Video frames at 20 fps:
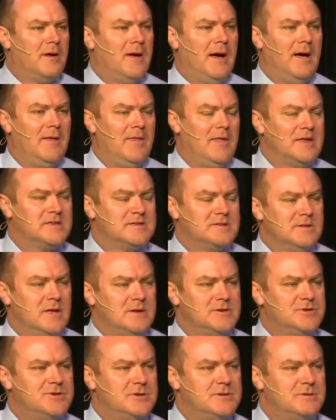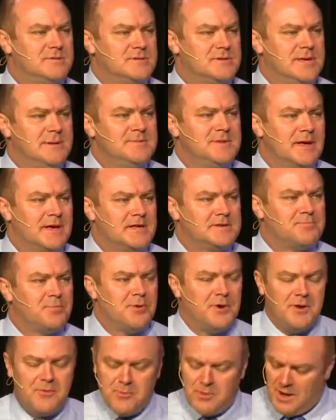Uh, that's, that should, seems like it's
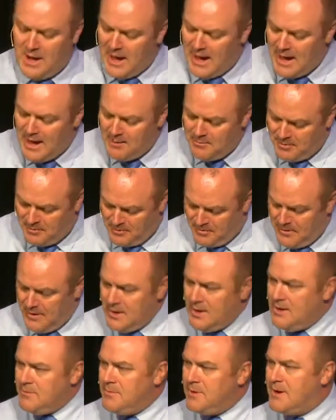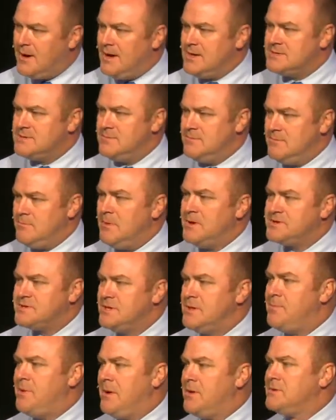pretty reliable because most of
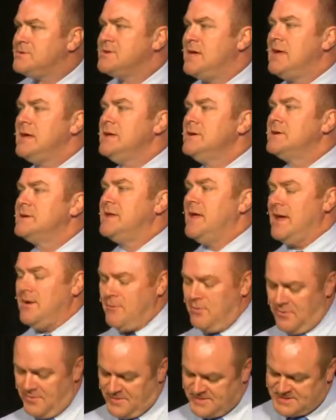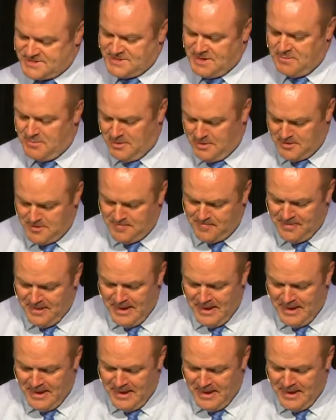the polls I looked at were similar.